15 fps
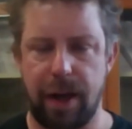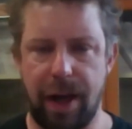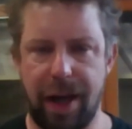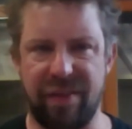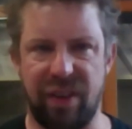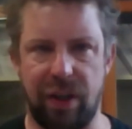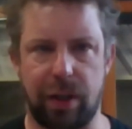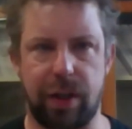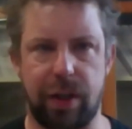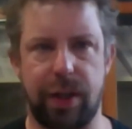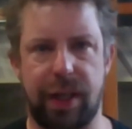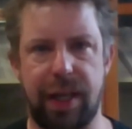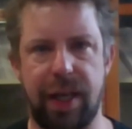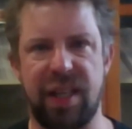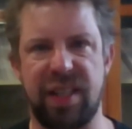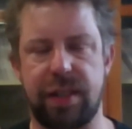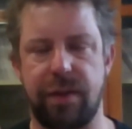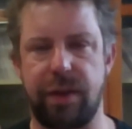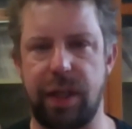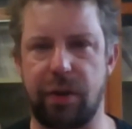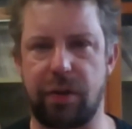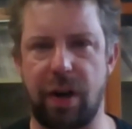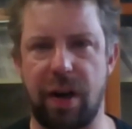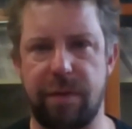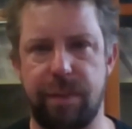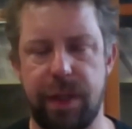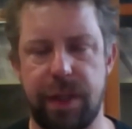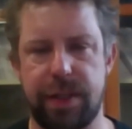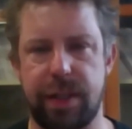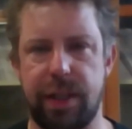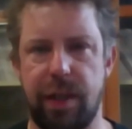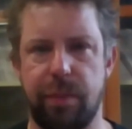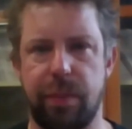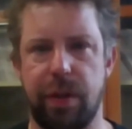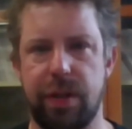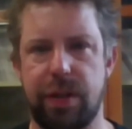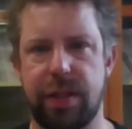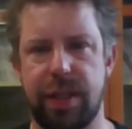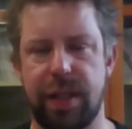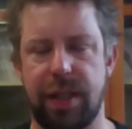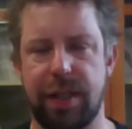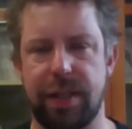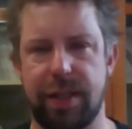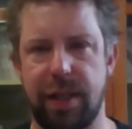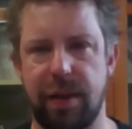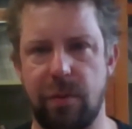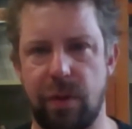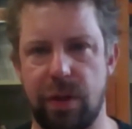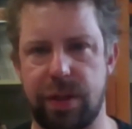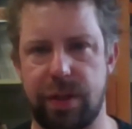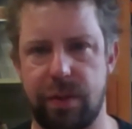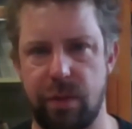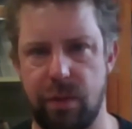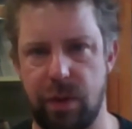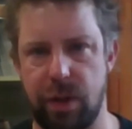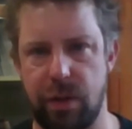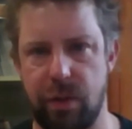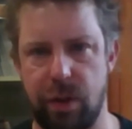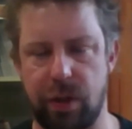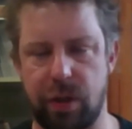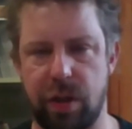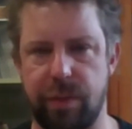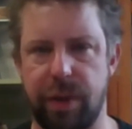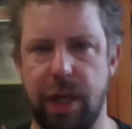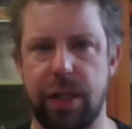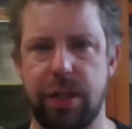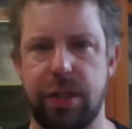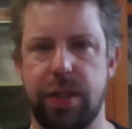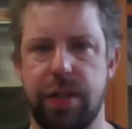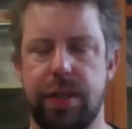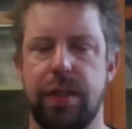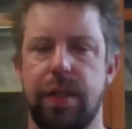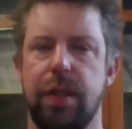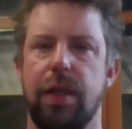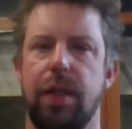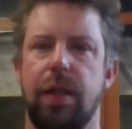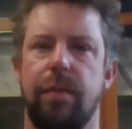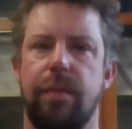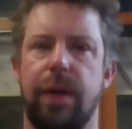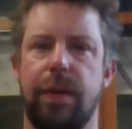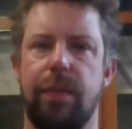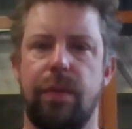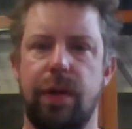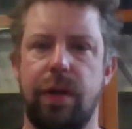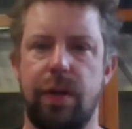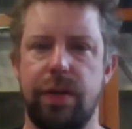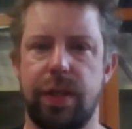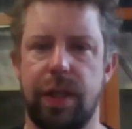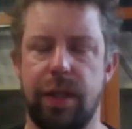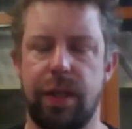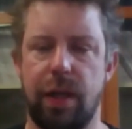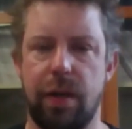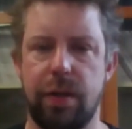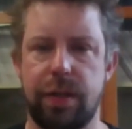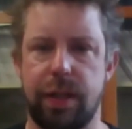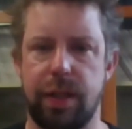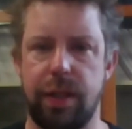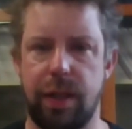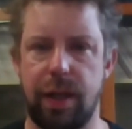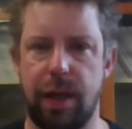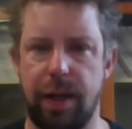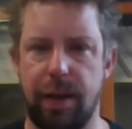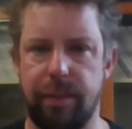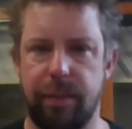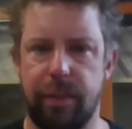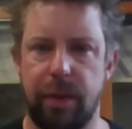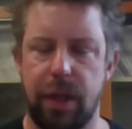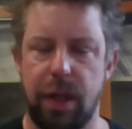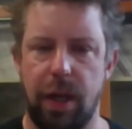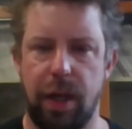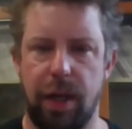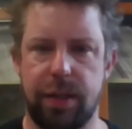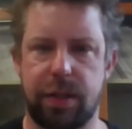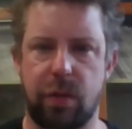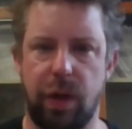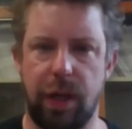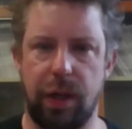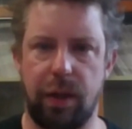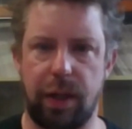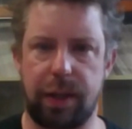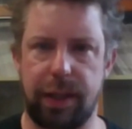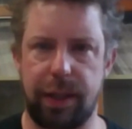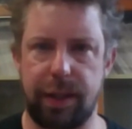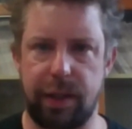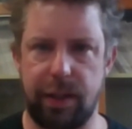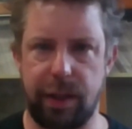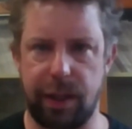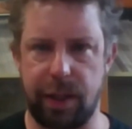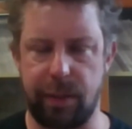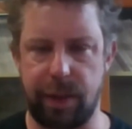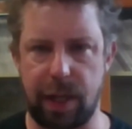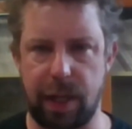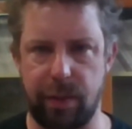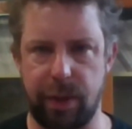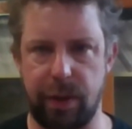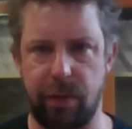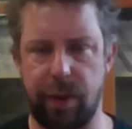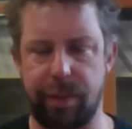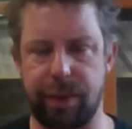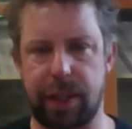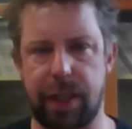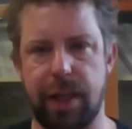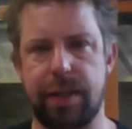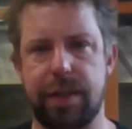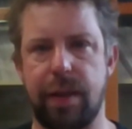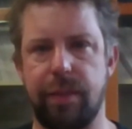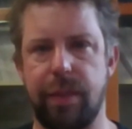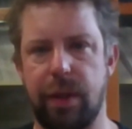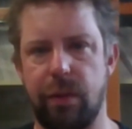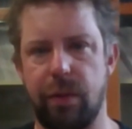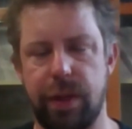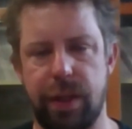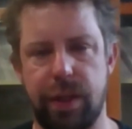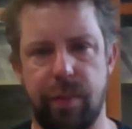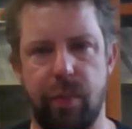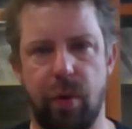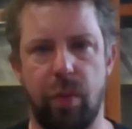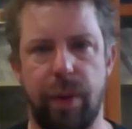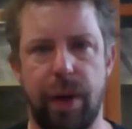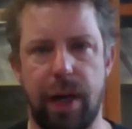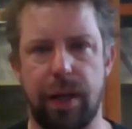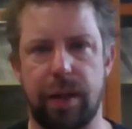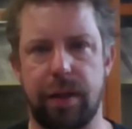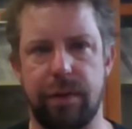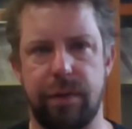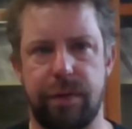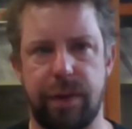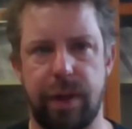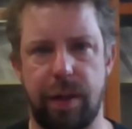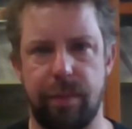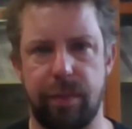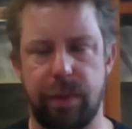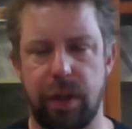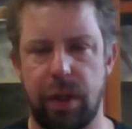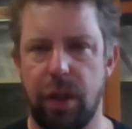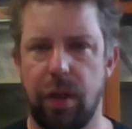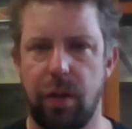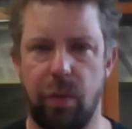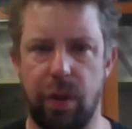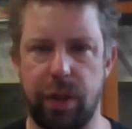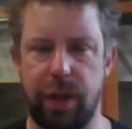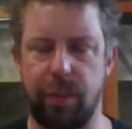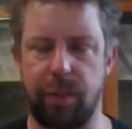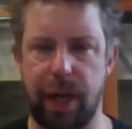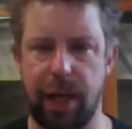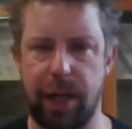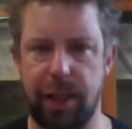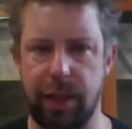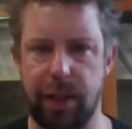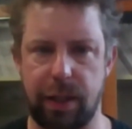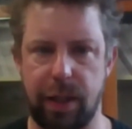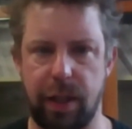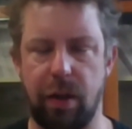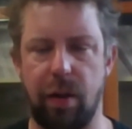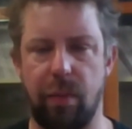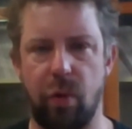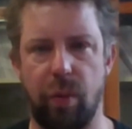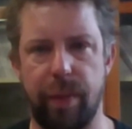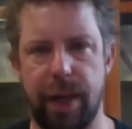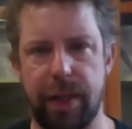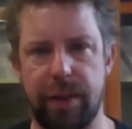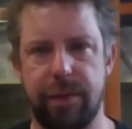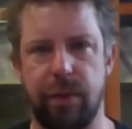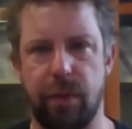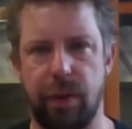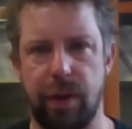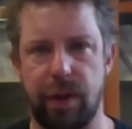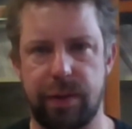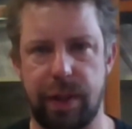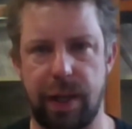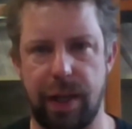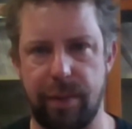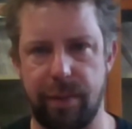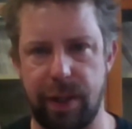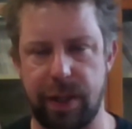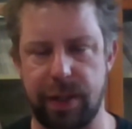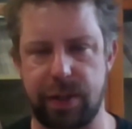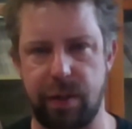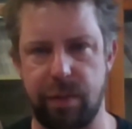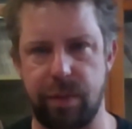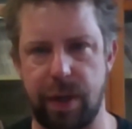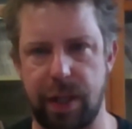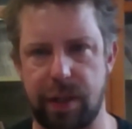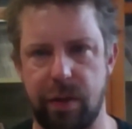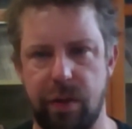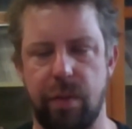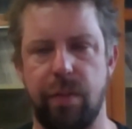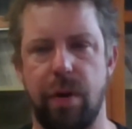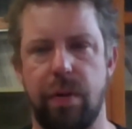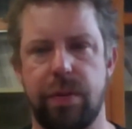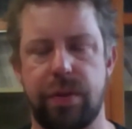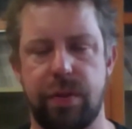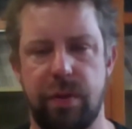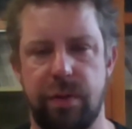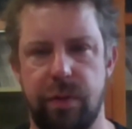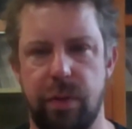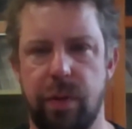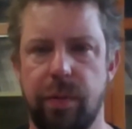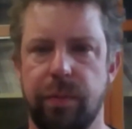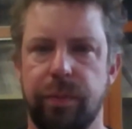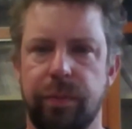Have a look on the cans of any craft beers that you're purchasing and seeing what combinations people are using in those, and it's quite likely that you're going to be able to replicate something within the ballpark of what you're paying a lot more money for at a supermarket or a bottle store for.